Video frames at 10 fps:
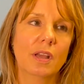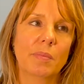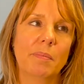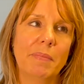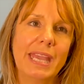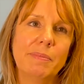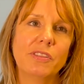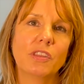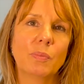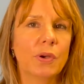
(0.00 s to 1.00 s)
But maybe
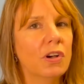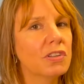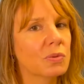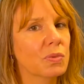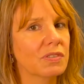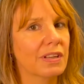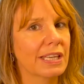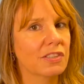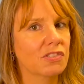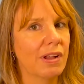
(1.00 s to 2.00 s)
the other person was
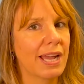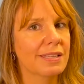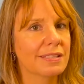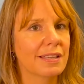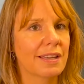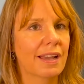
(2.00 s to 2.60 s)
feeling stressed,